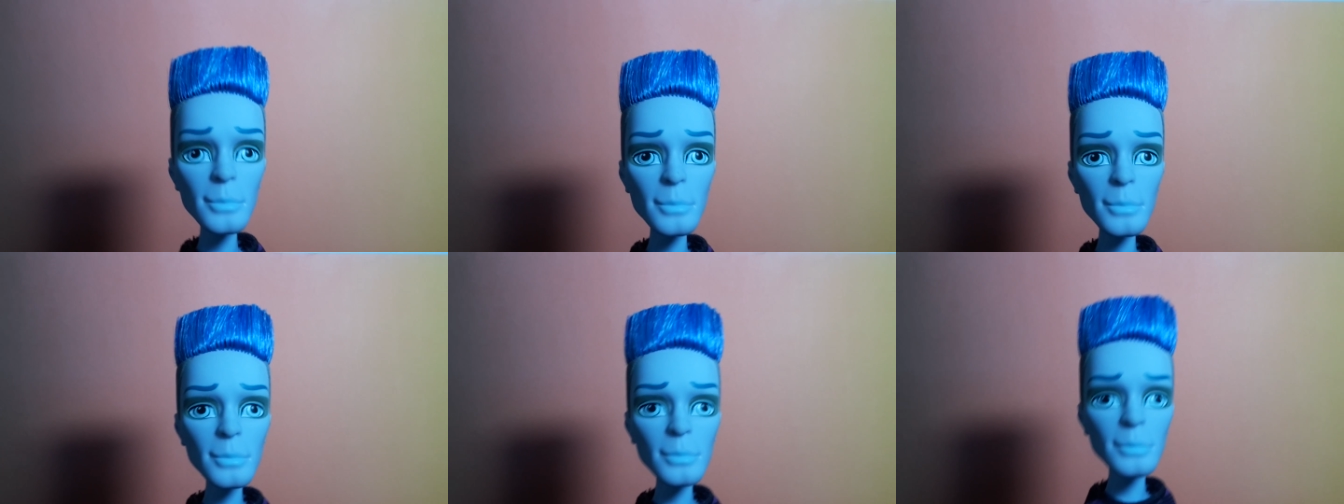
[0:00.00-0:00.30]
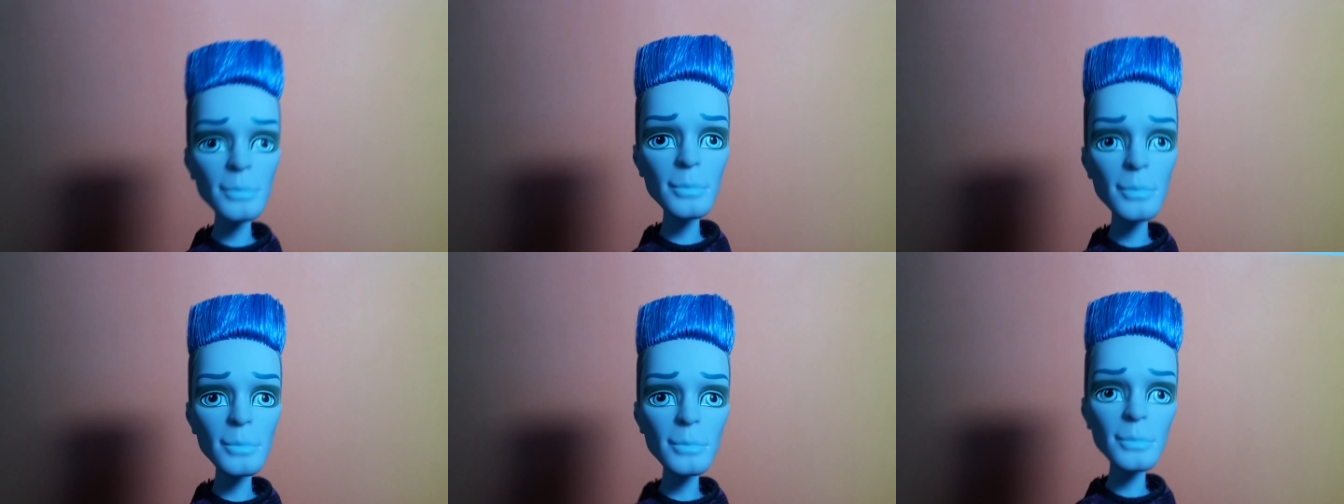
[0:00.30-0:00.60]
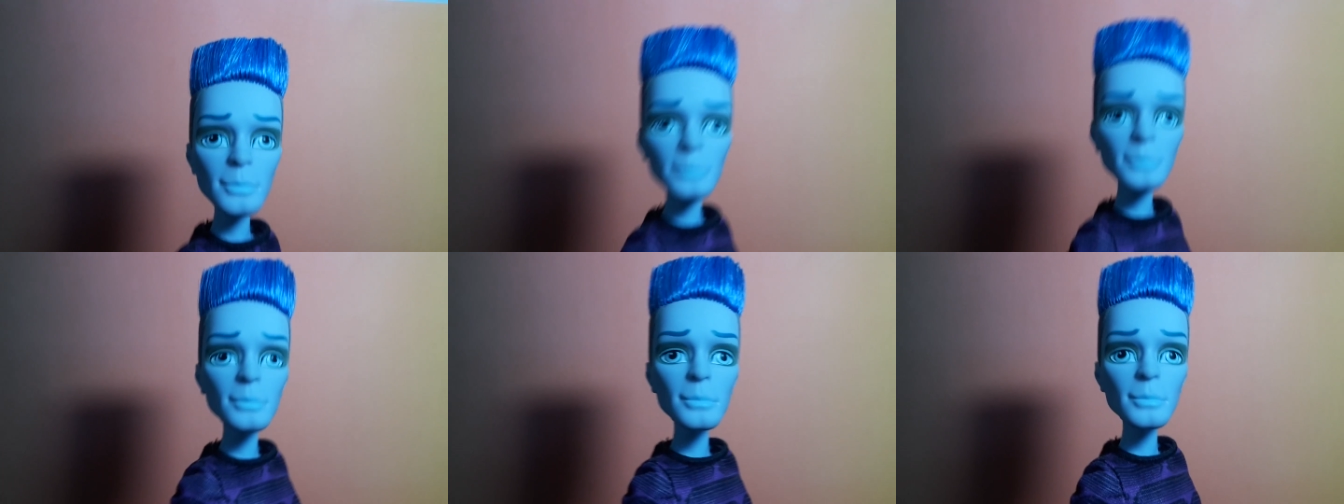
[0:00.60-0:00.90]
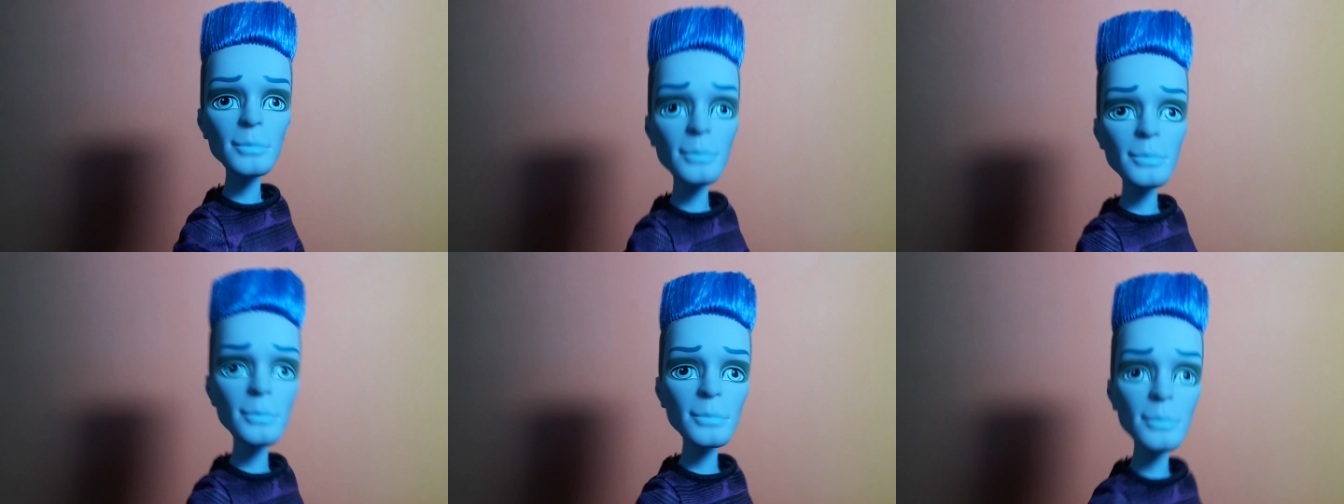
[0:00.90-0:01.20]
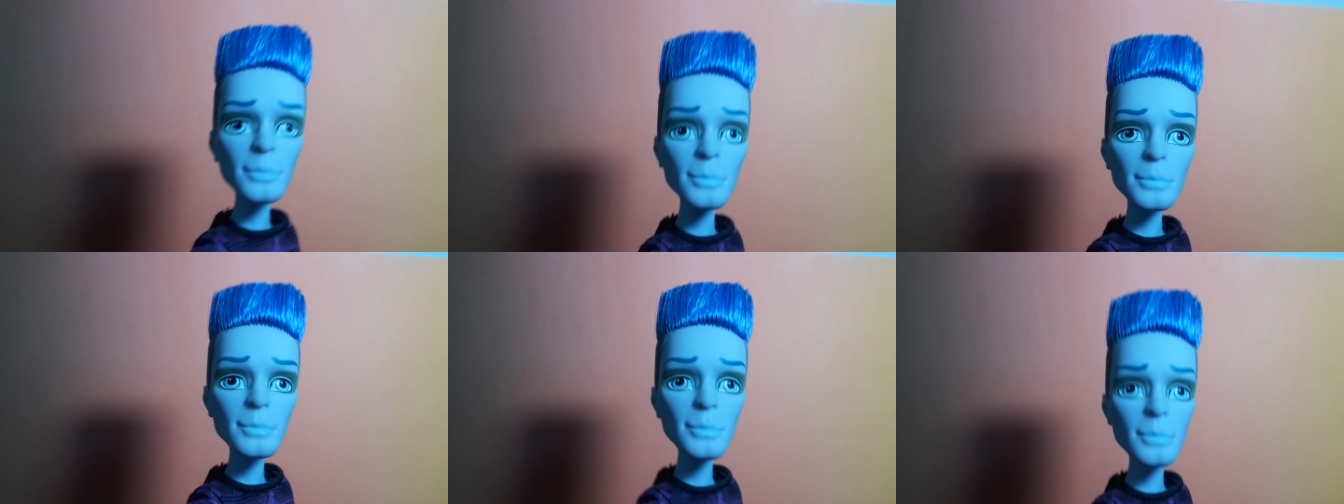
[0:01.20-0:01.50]
from the Ghoul
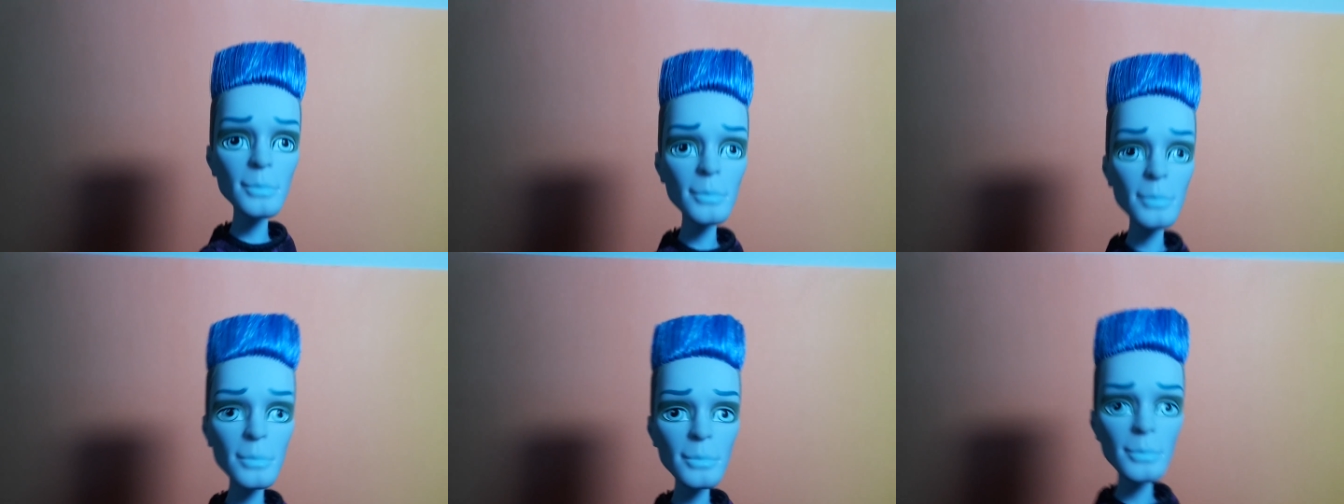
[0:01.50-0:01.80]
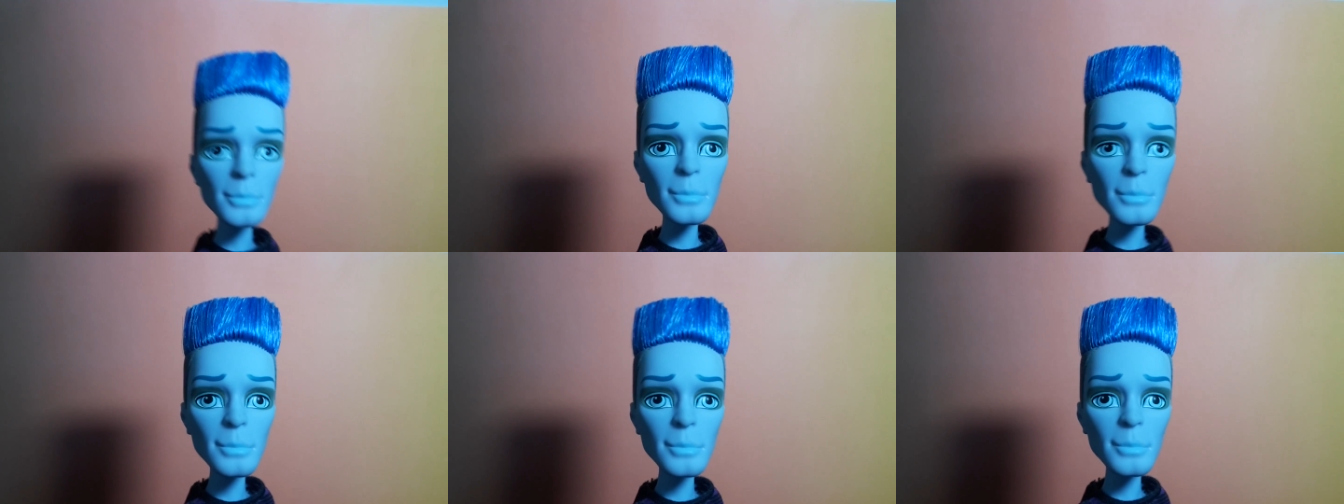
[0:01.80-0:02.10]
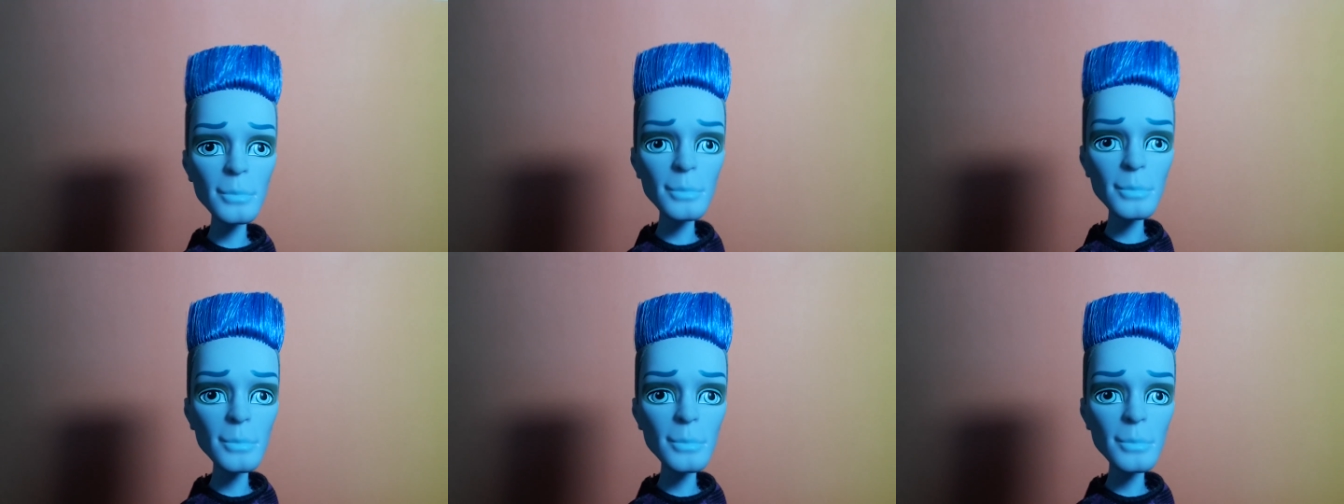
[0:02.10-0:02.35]
Spirit line,